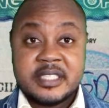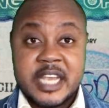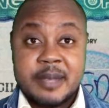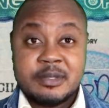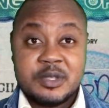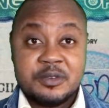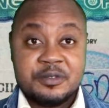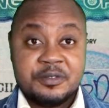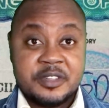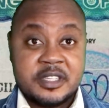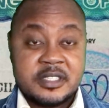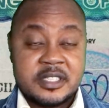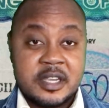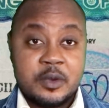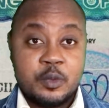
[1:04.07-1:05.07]
types of
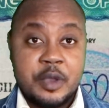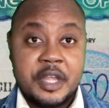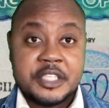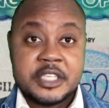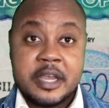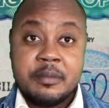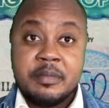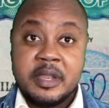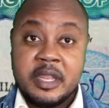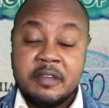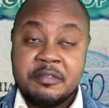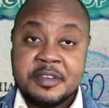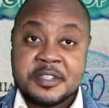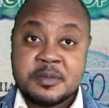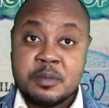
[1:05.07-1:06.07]
visa, which I believe
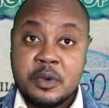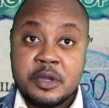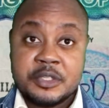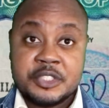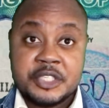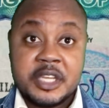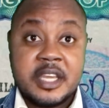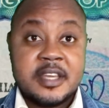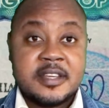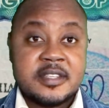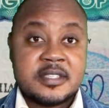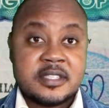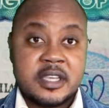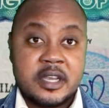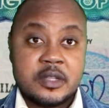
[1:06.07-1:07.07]
is much
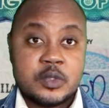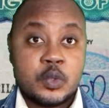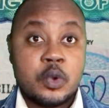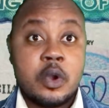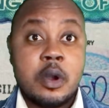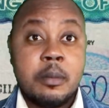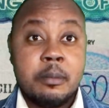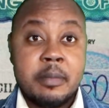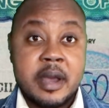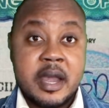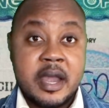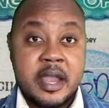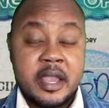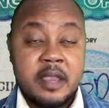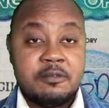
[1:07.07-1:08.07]
easier to come
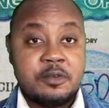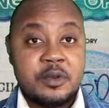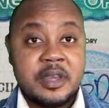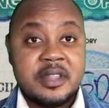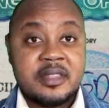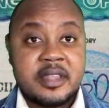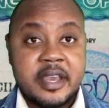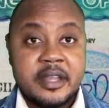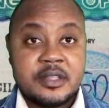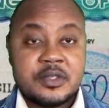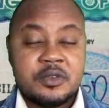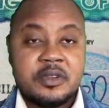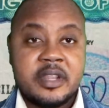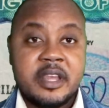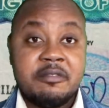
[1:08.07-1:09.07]
by if you intend to
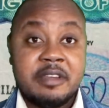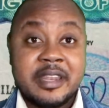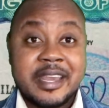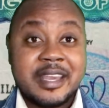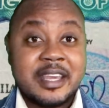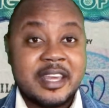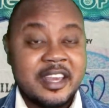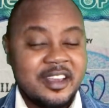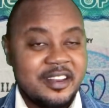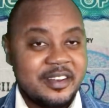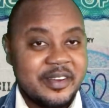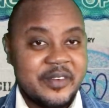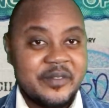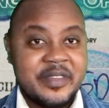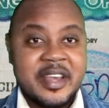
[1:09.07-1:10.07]
live in the
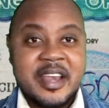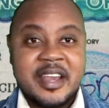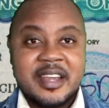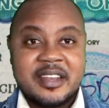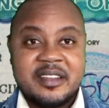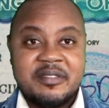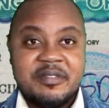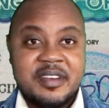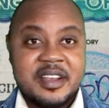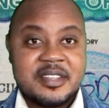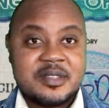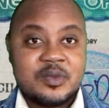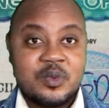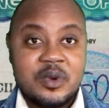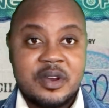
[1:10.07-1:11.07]
kingdom. The
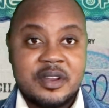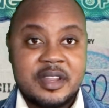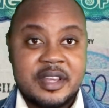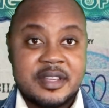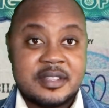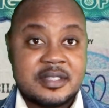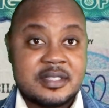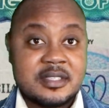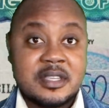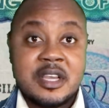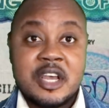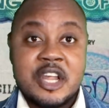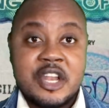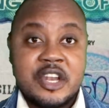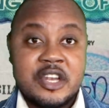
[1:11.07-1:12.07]
first one is
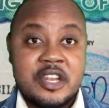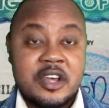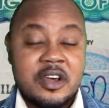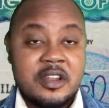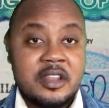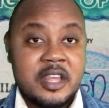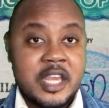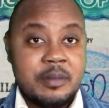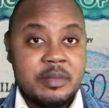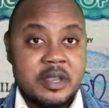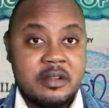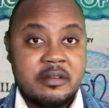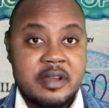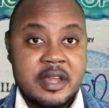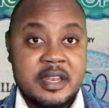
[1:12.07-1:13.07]

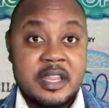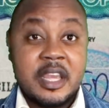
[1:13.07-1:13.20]
non-immigrant